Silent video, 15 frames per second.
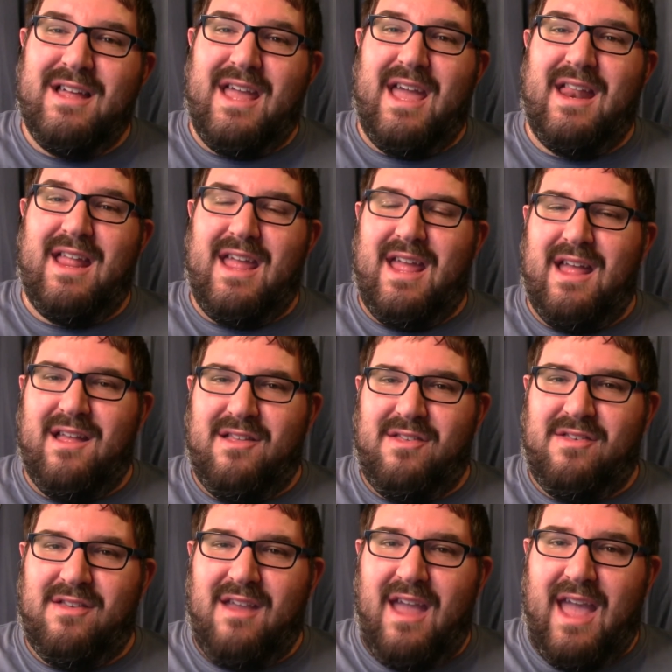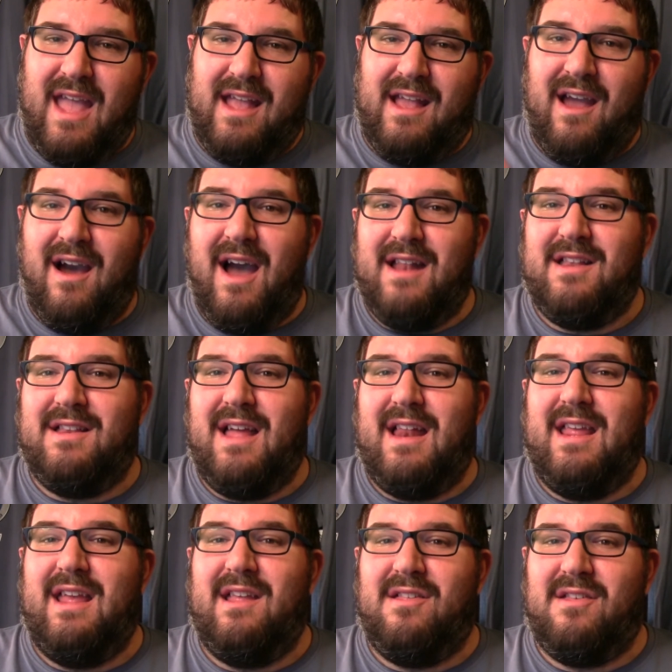It is a cut that
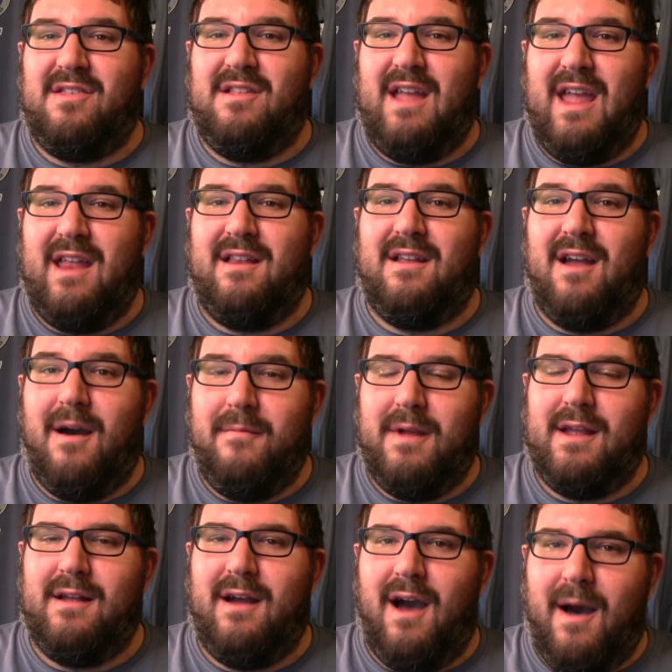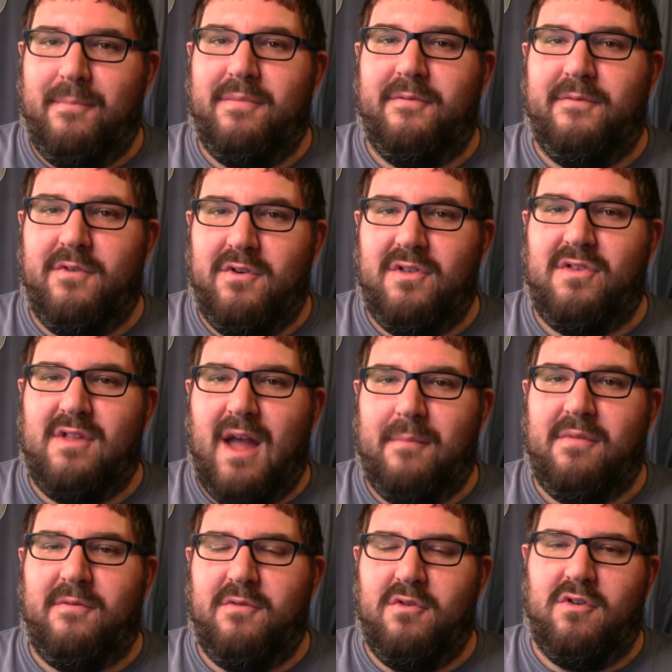he sustained coming up through the
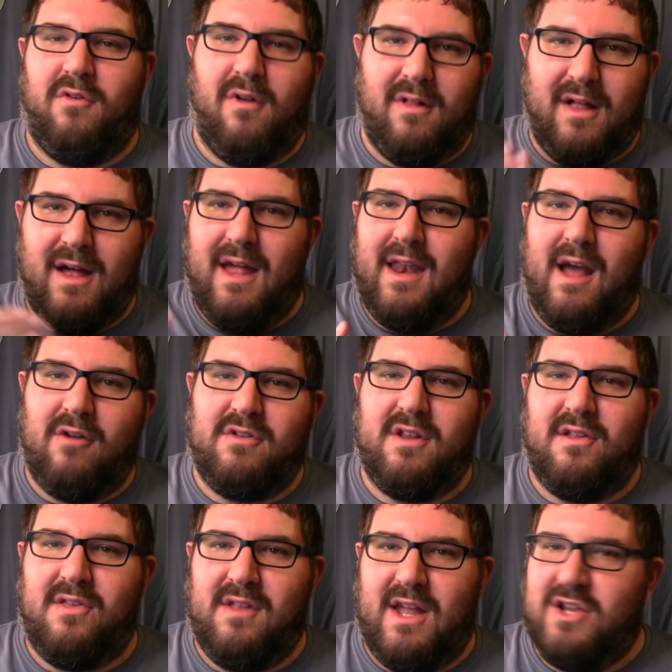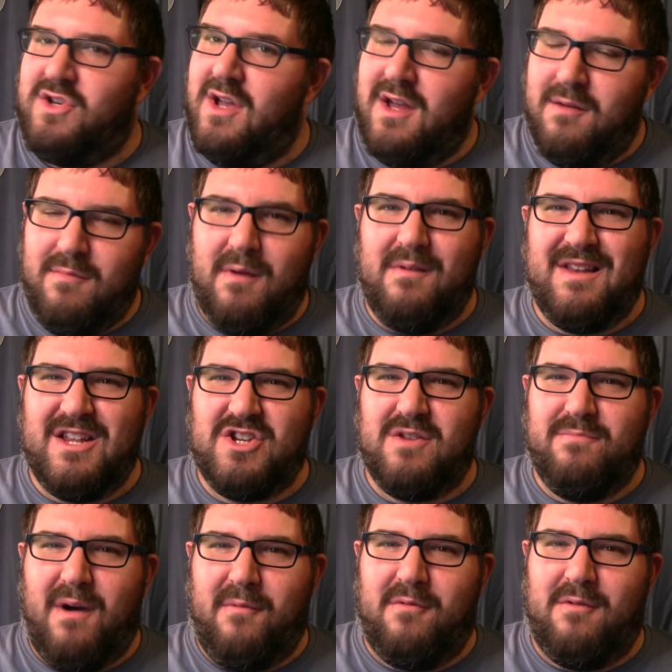steps, through Gorilla, and out to the stage. Maybe they
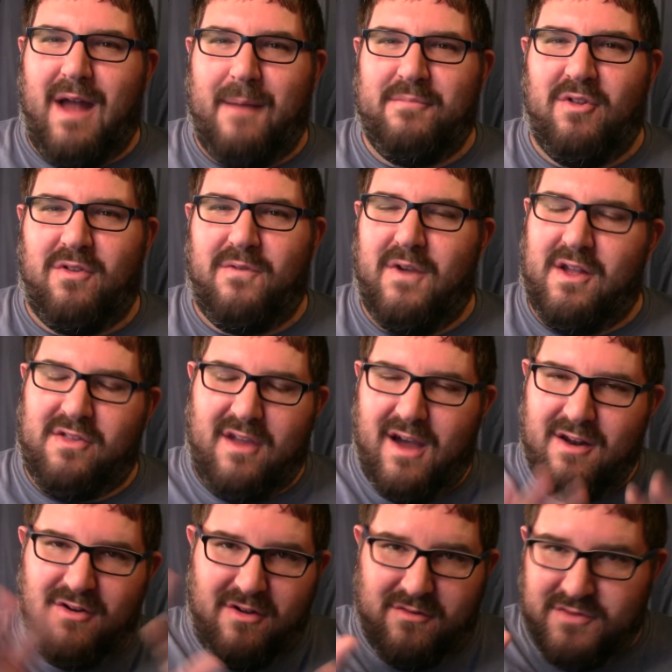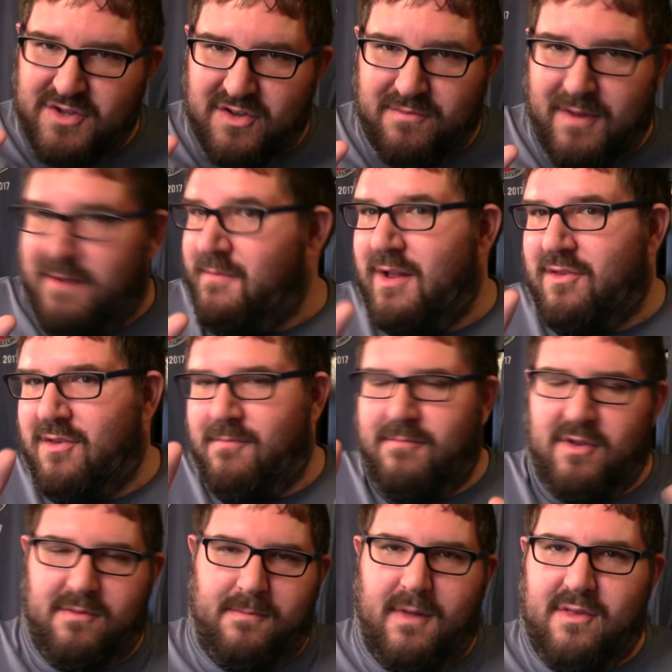should bubble wrap those things. I don't know. Just me. That's
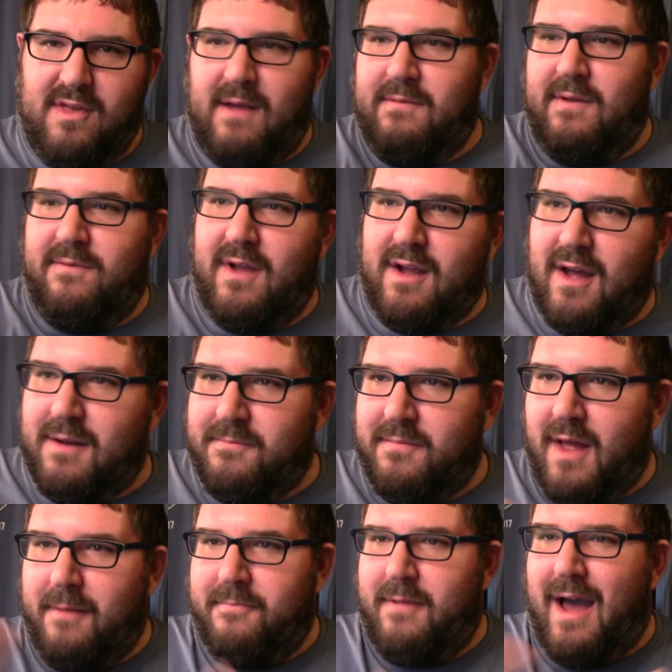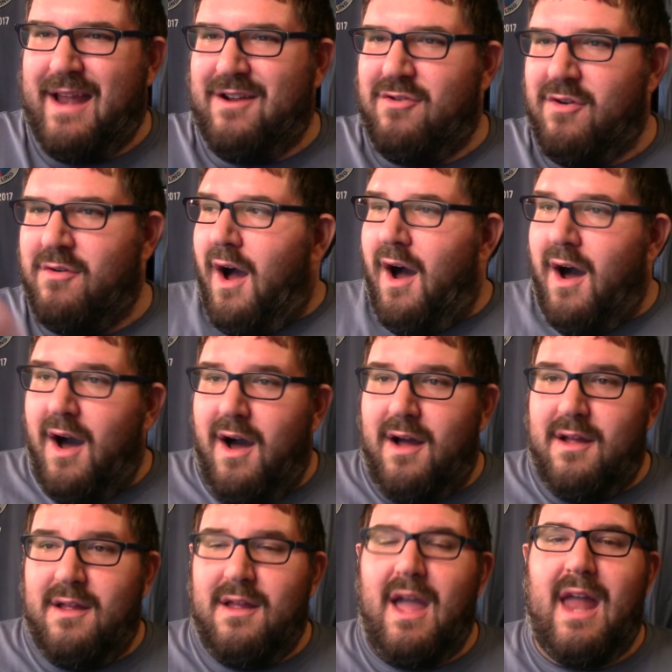just a safety thing. I'm, I'm, I do not know.
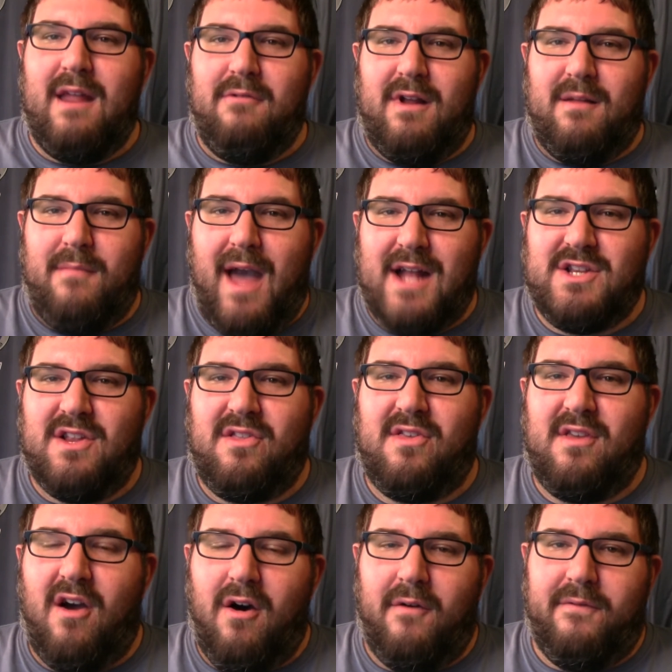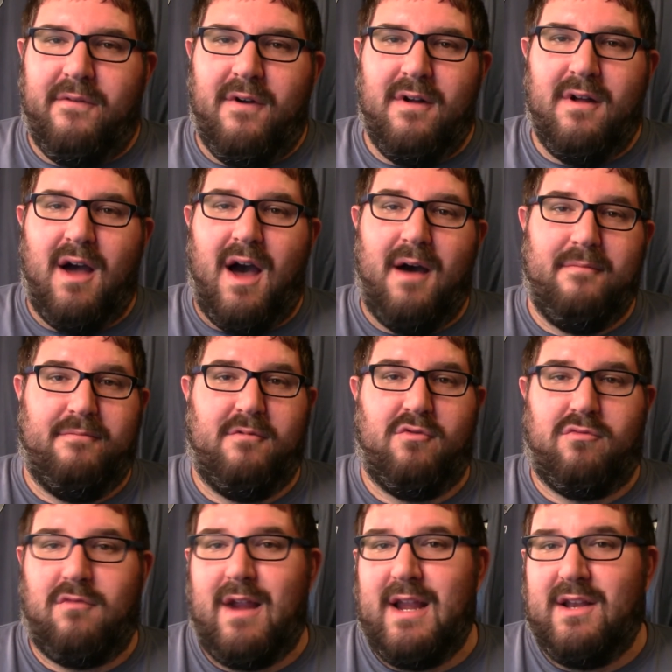Ah, anyway, the match itself. Uh,
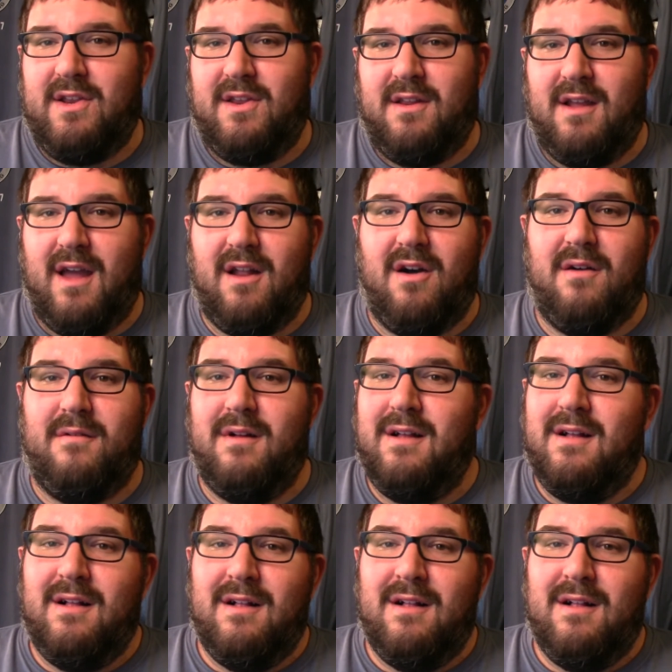great kind of